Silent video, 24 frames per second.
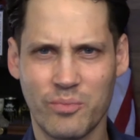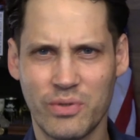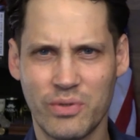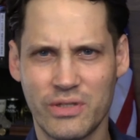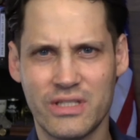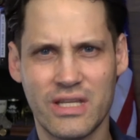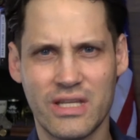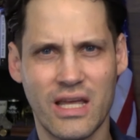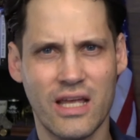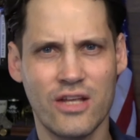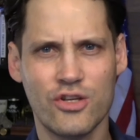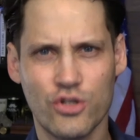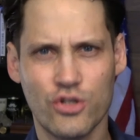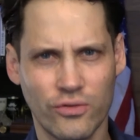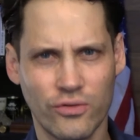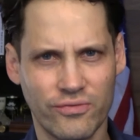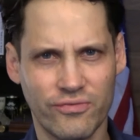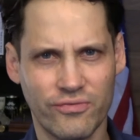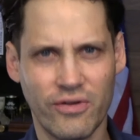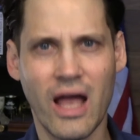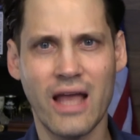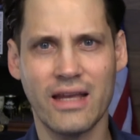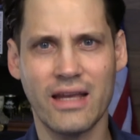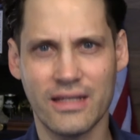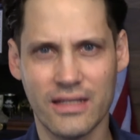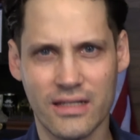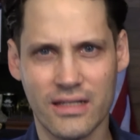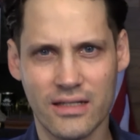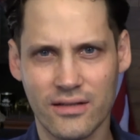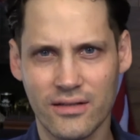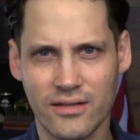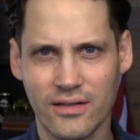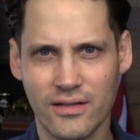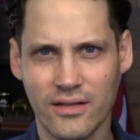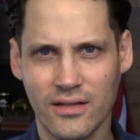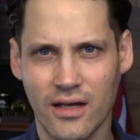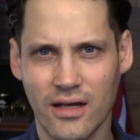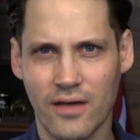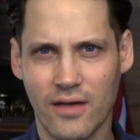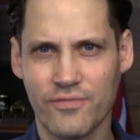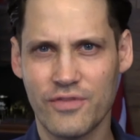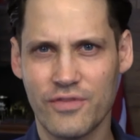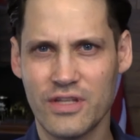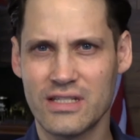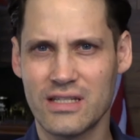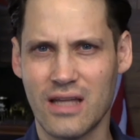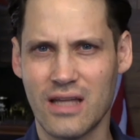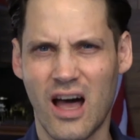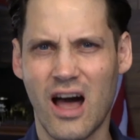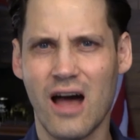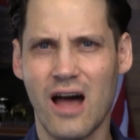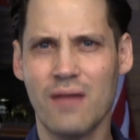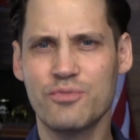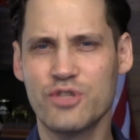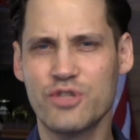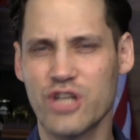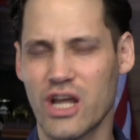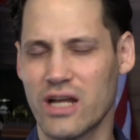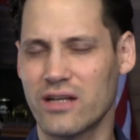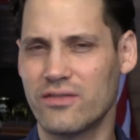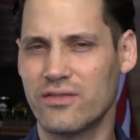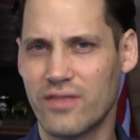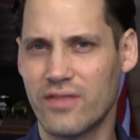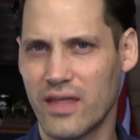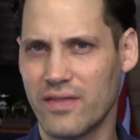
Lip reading: potential finding of this object